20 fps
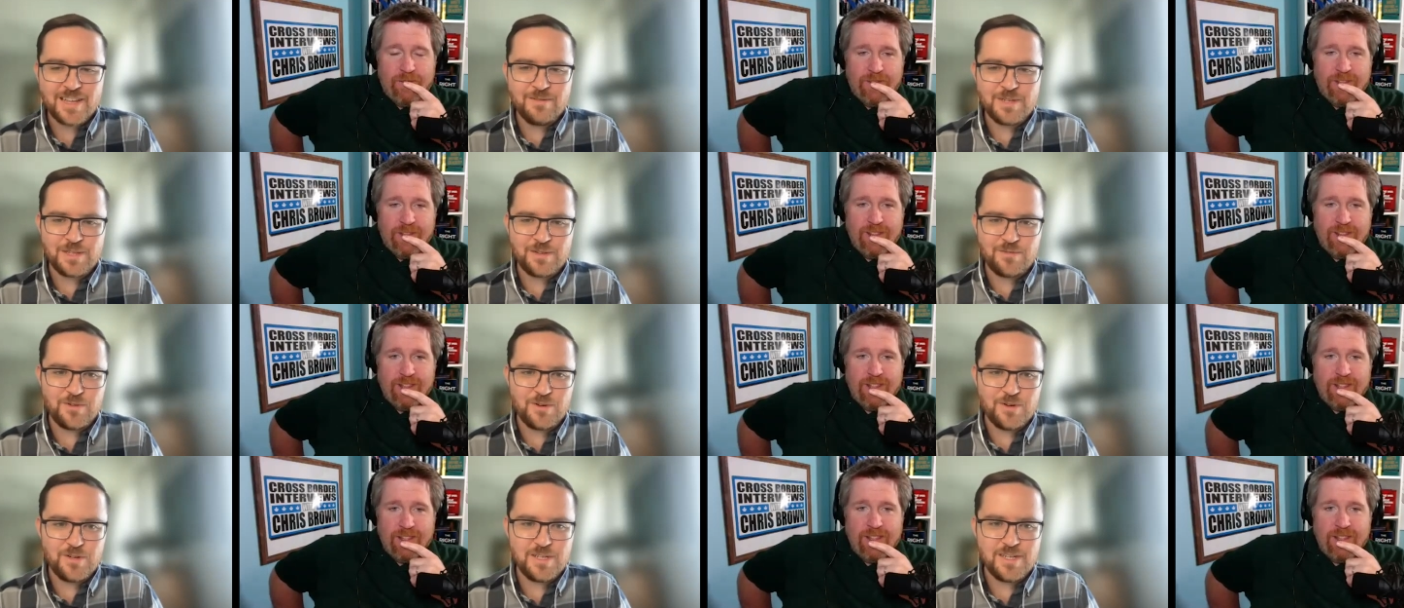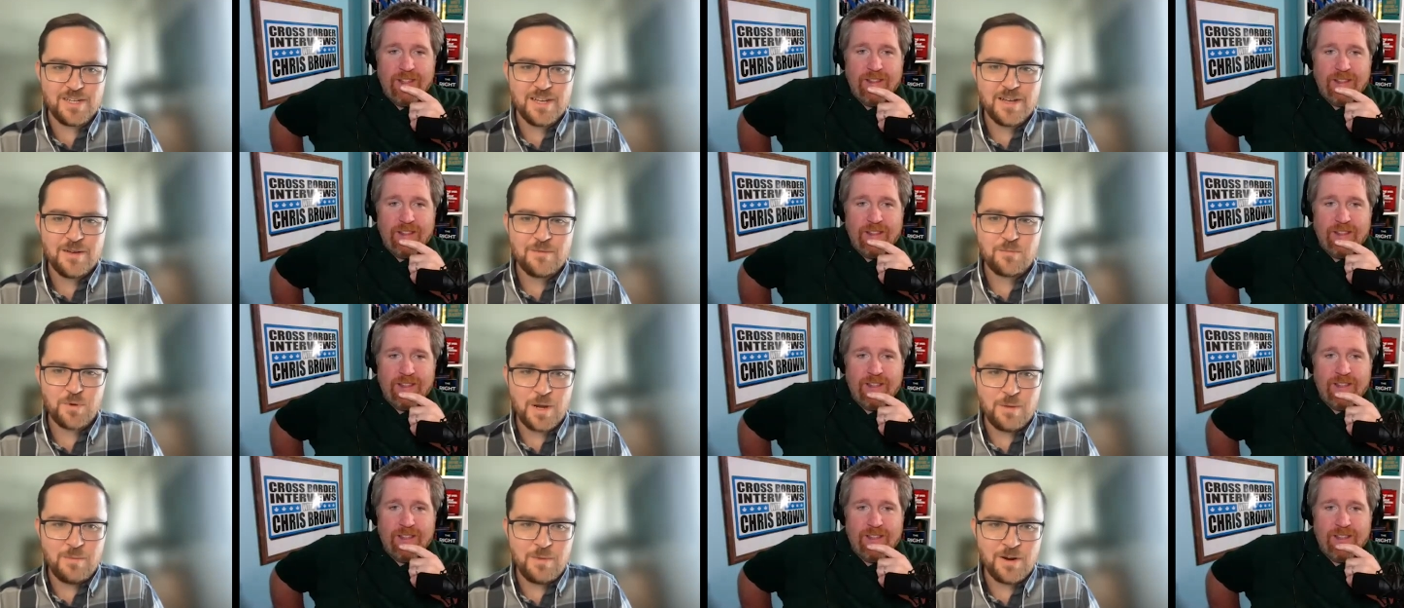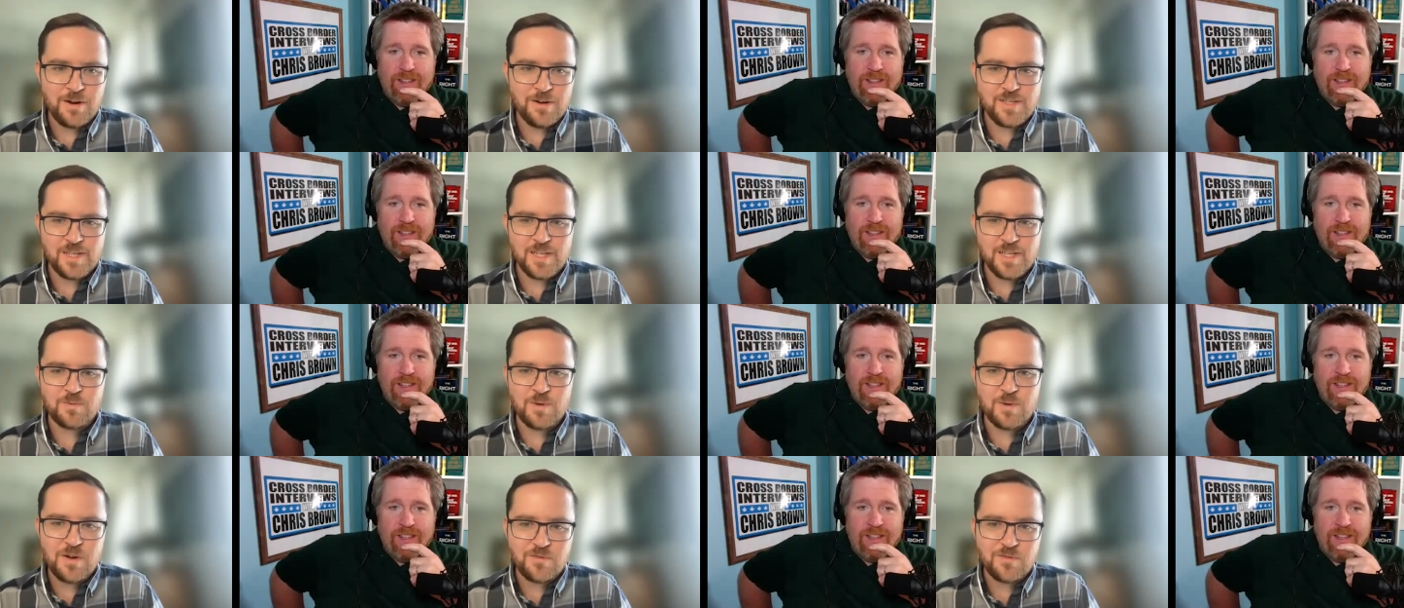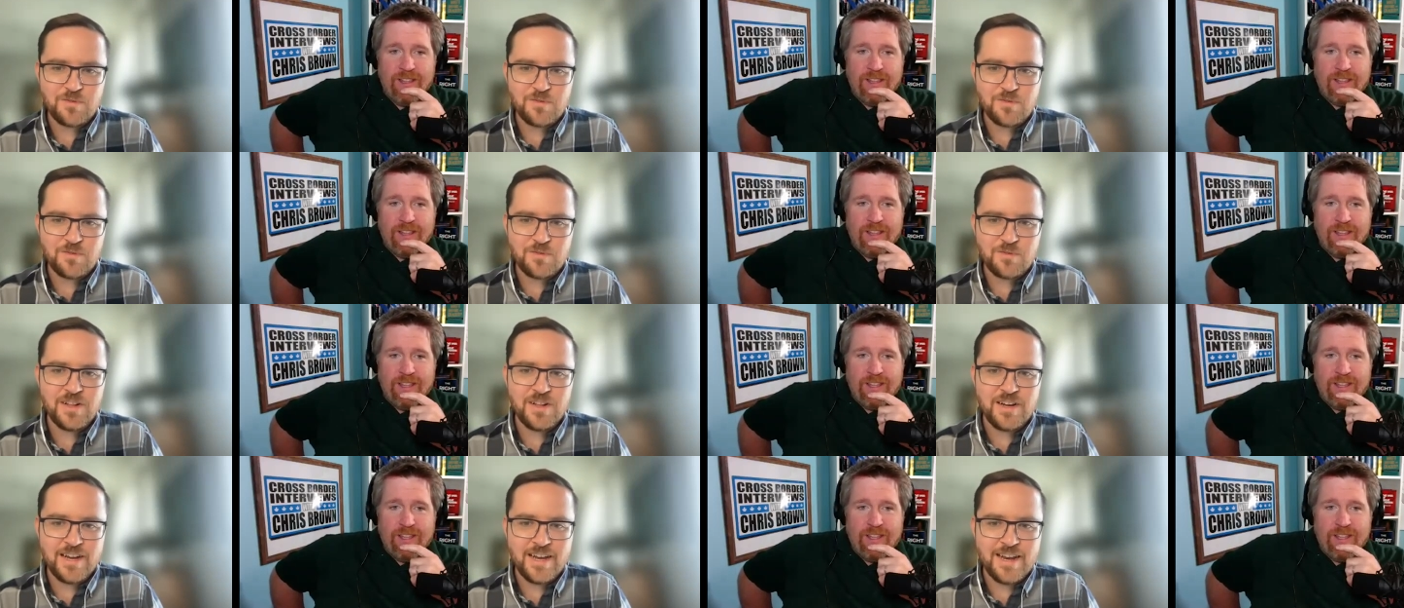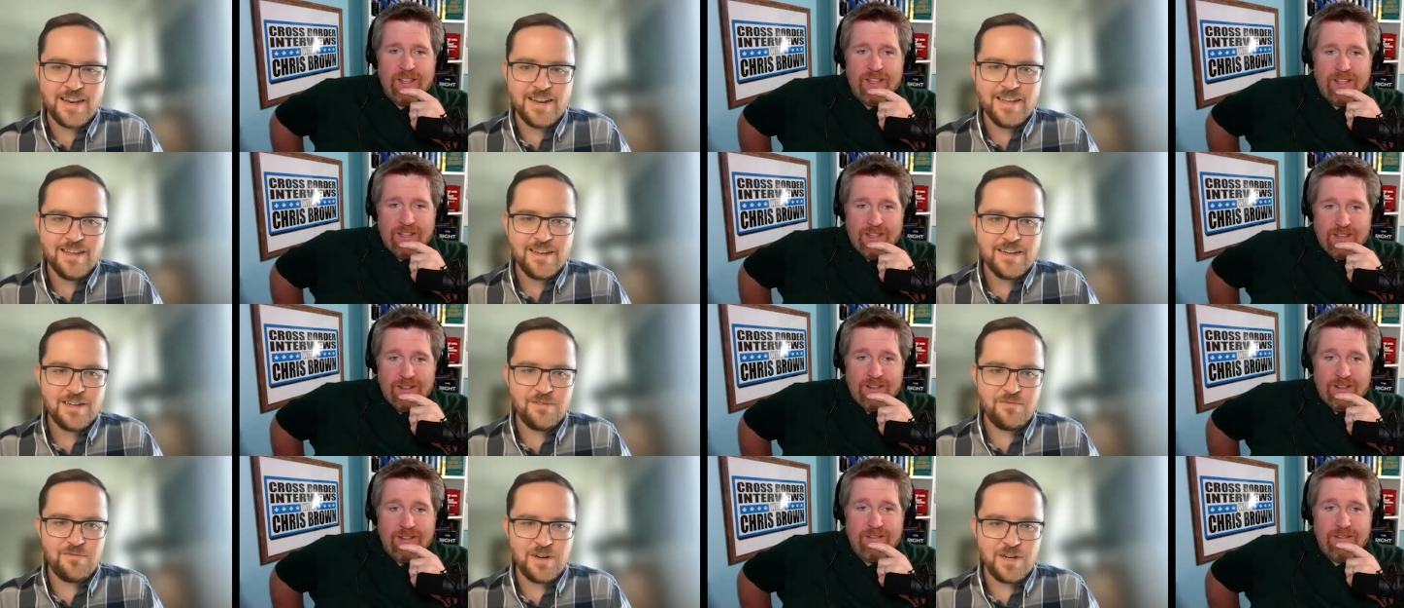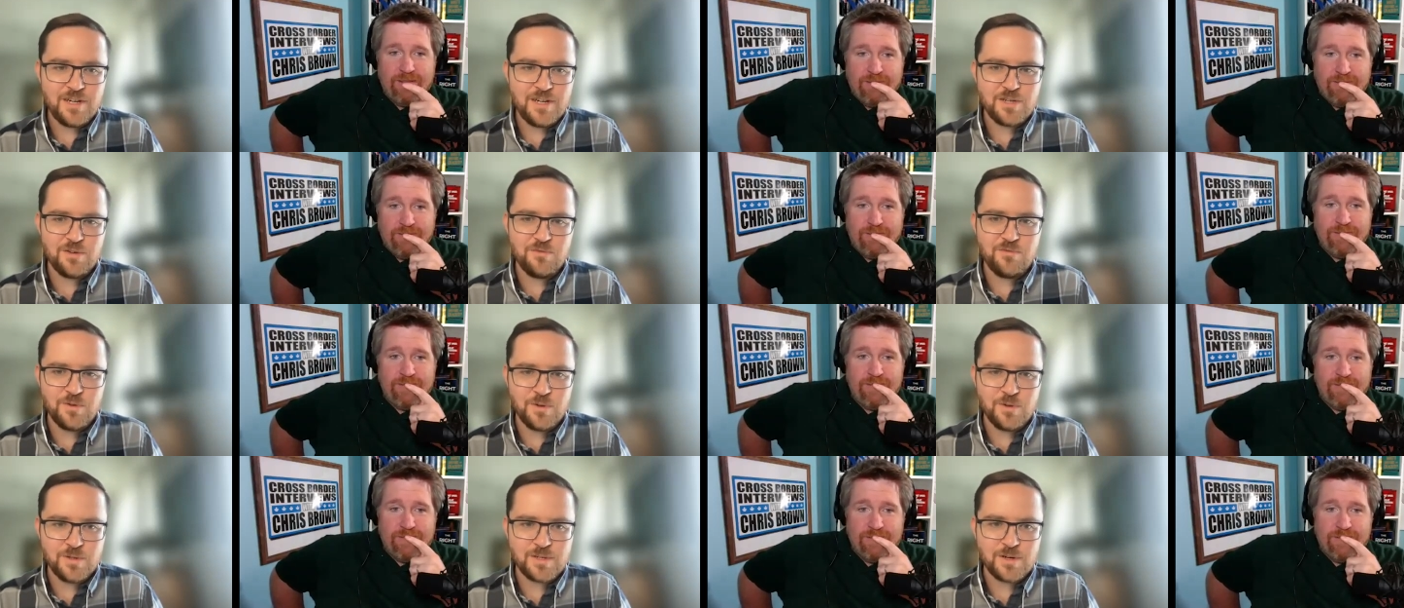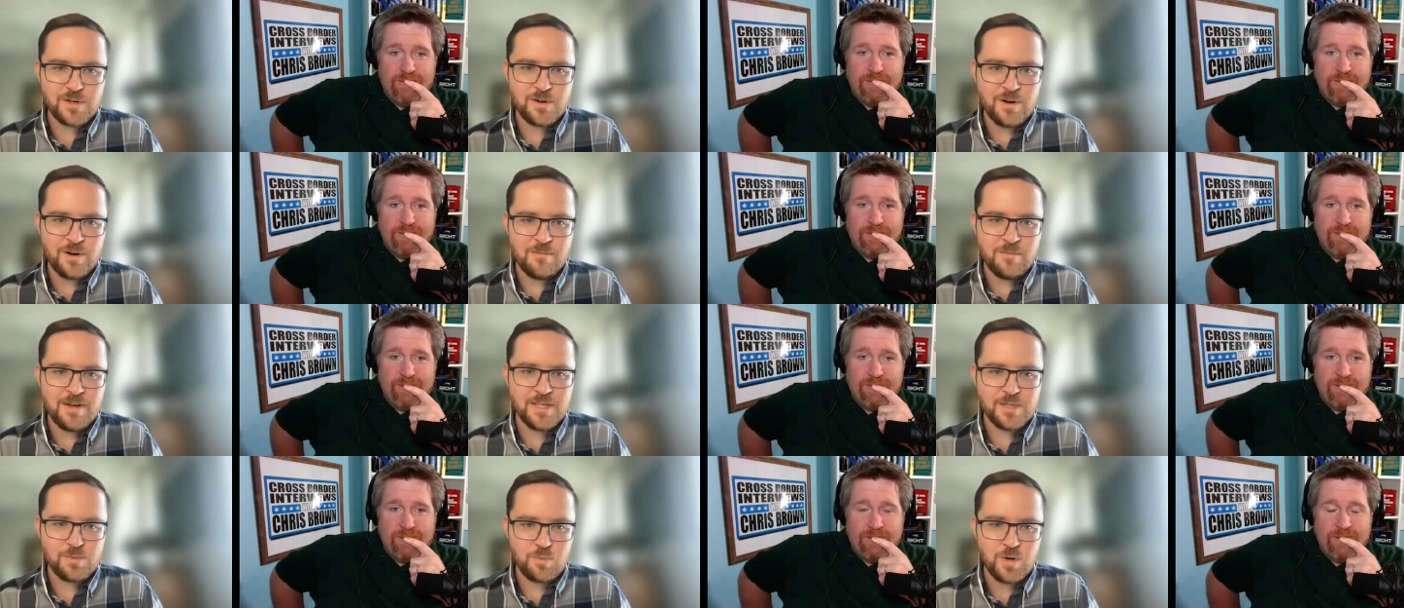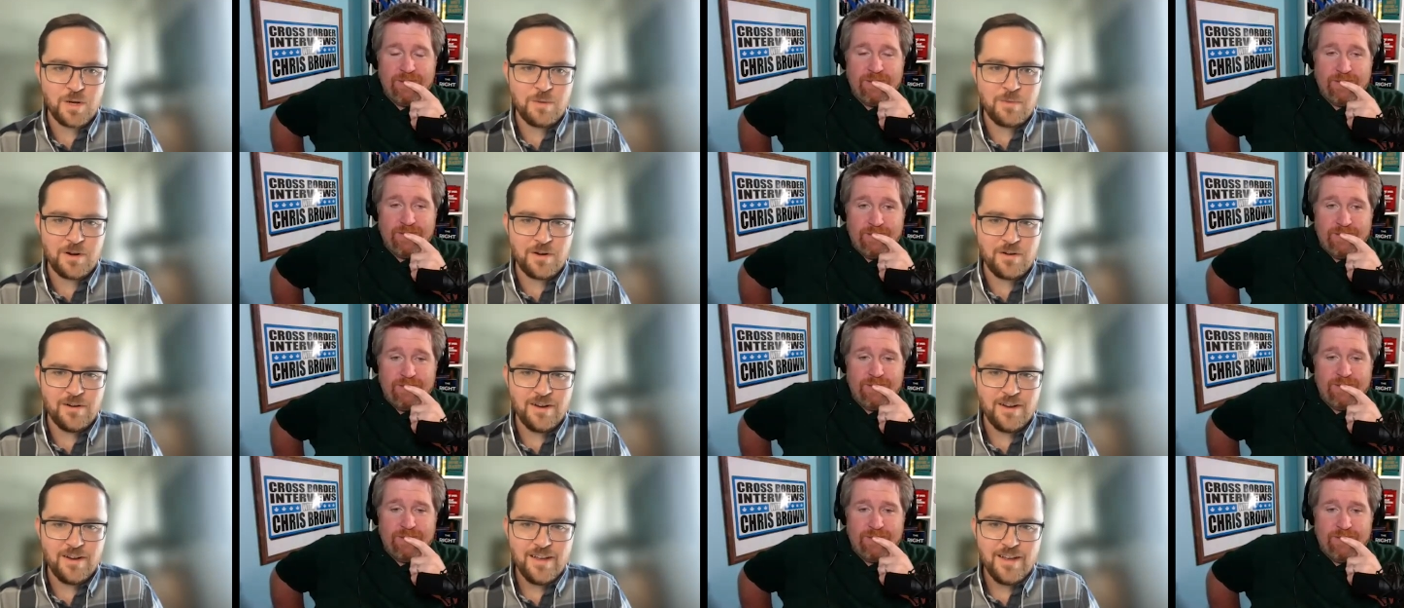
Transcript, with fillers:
Speaker 1: was the first premier since Ralph Klein to finish a full term as premier.